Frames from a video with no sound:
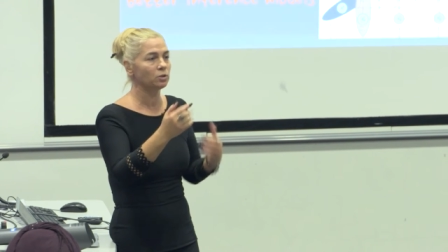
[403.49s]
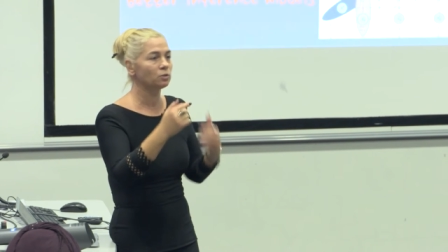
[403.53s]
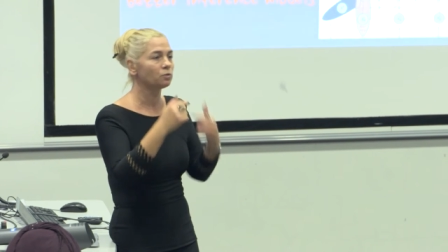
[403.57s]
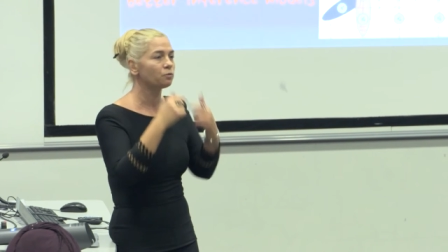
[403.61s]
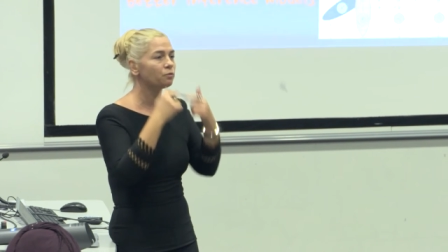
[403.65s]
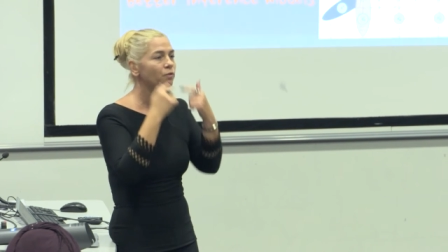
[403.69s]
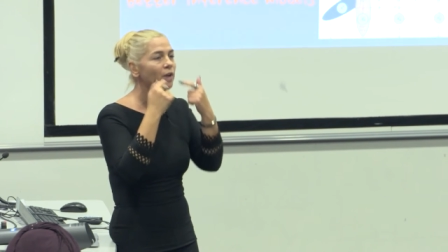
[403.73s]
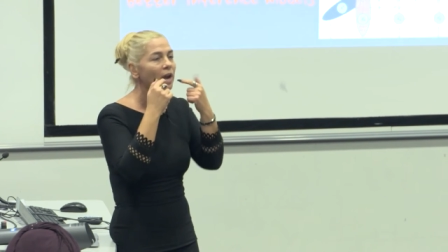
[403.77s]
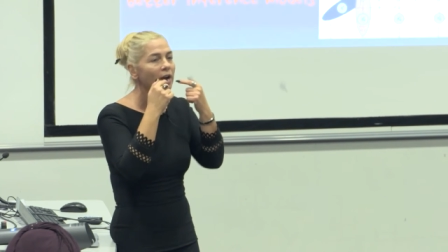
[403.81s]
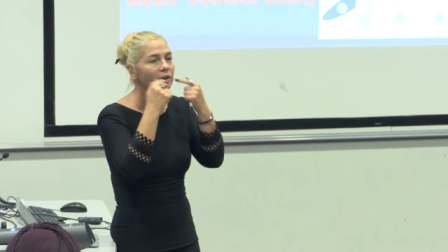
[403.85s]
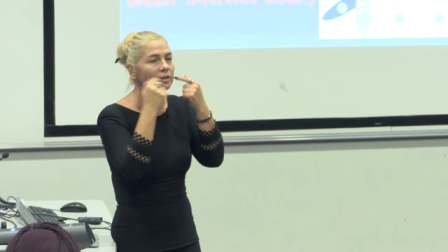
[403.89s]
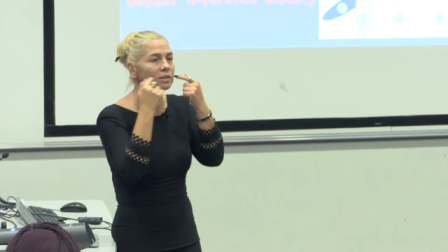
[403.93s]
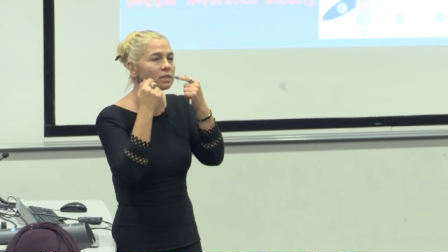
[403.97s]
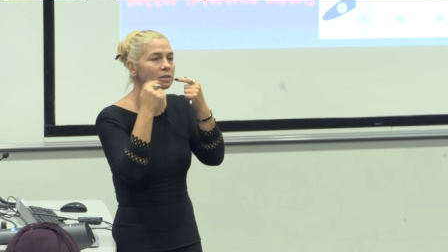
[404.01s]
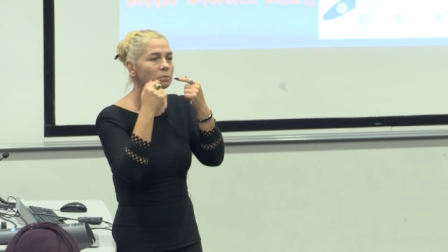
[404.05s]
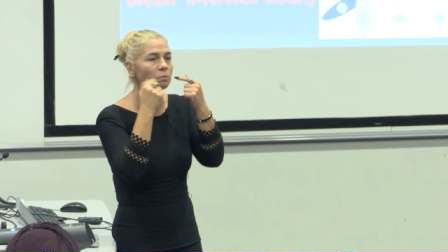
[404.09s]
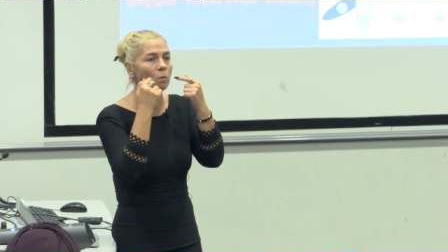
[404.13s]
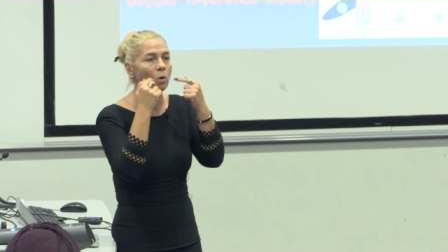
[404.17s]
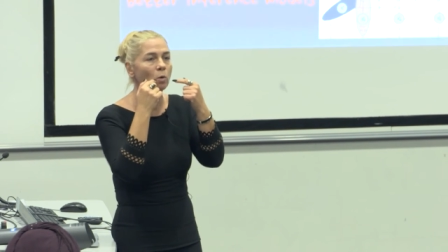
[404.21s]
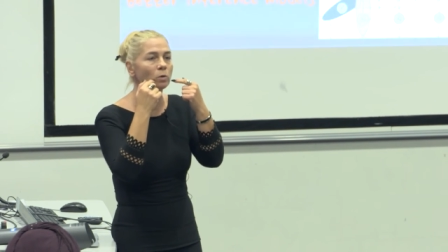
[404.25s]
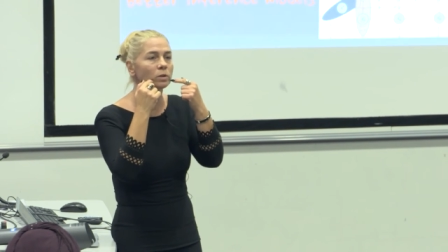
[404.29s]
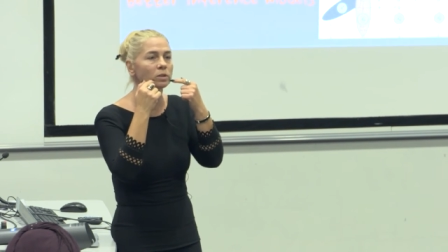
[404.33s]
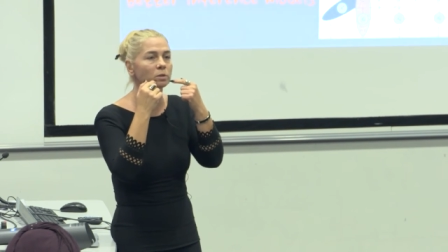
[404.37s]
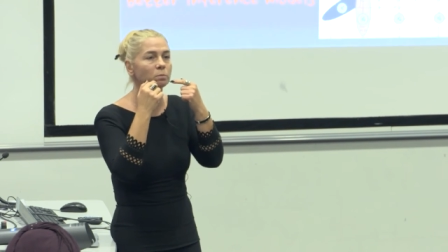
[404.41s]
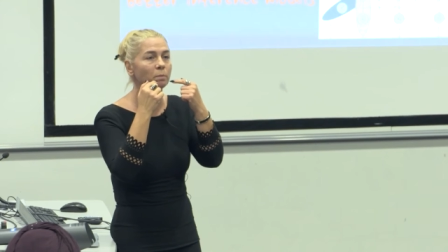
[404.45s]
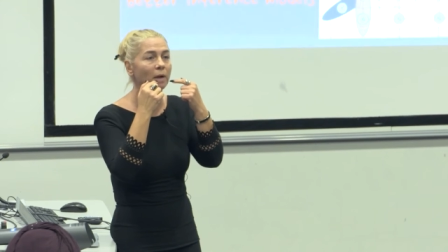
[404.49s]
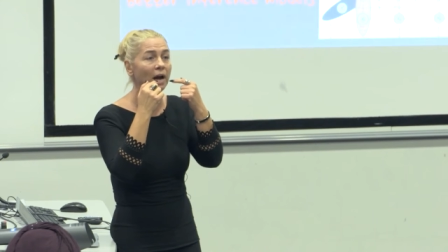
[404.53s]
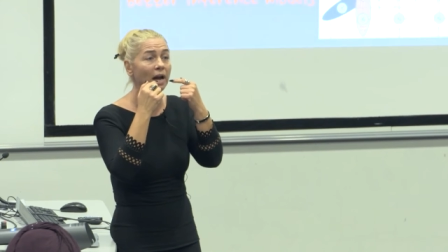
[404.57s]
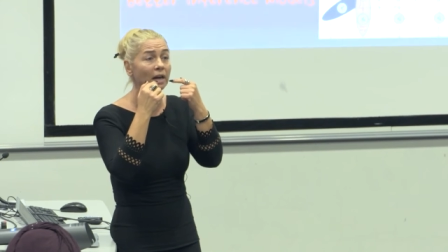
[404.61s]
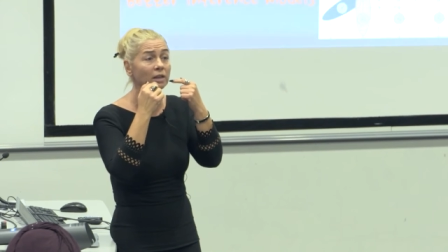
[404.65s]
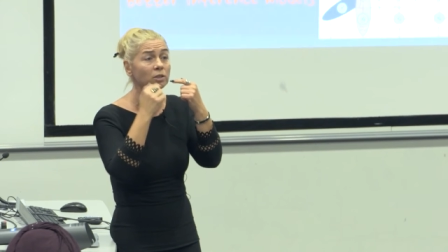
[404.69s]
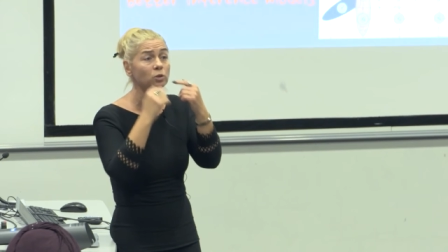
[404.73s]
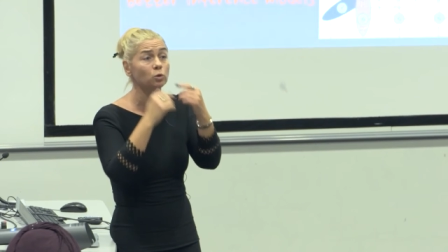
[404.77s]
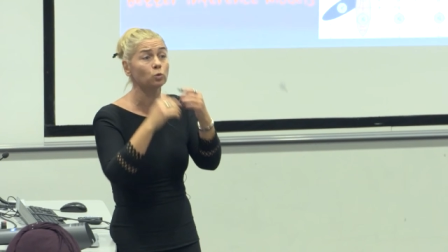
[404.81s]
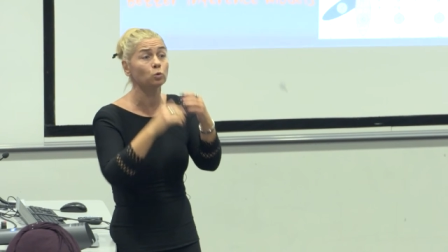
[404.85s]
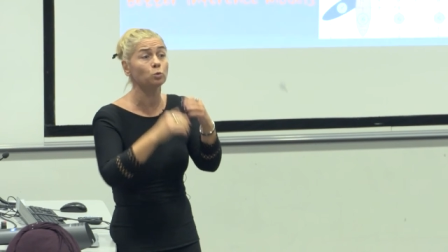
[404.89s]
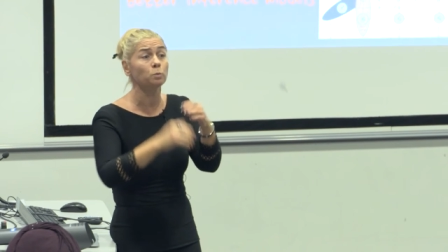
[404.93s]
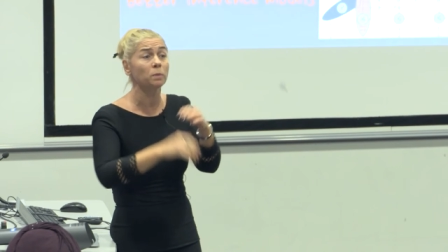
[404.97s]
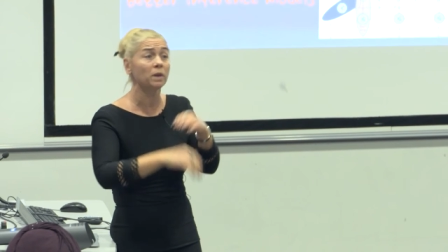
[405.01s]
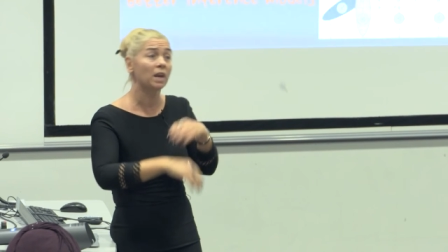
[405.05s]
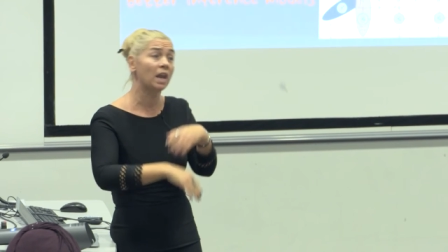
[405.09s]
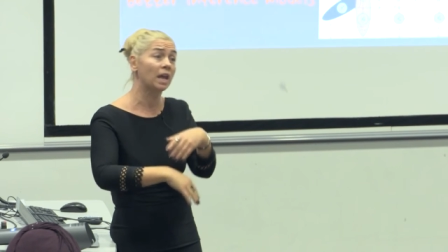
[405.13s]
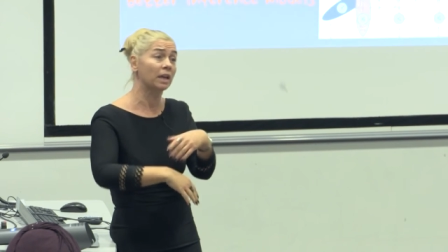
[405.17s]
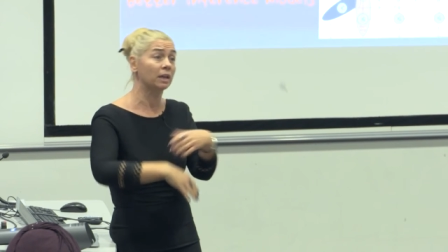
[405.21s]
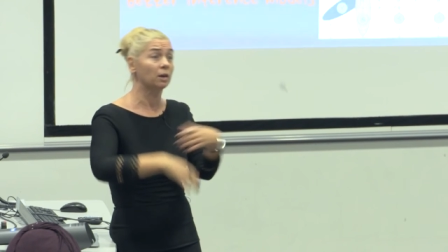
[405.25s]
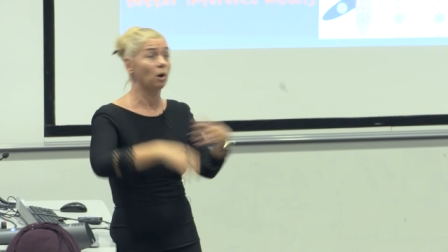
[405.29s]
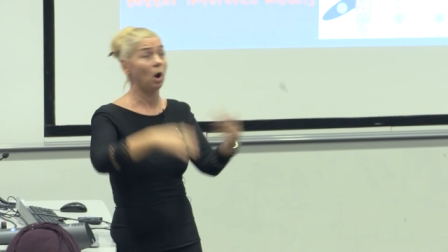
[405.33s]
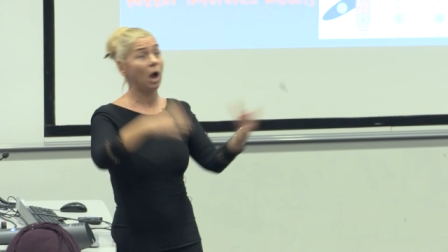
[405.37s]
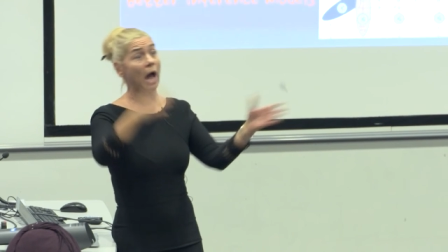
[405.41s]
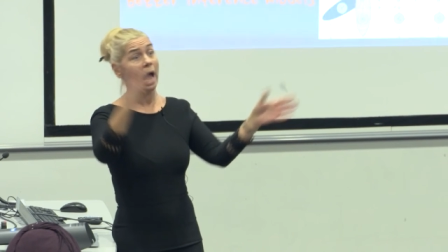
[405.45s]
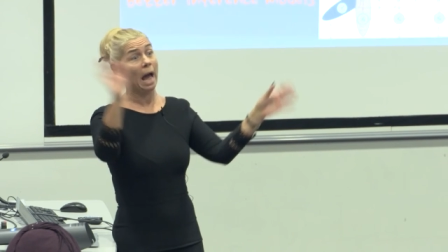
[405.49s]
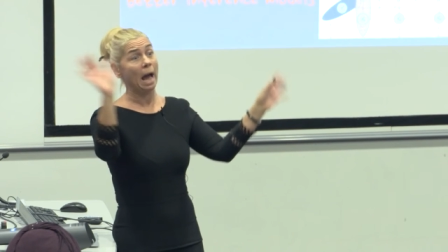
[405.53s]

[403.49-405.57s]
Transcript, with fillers: So very small smiles could be like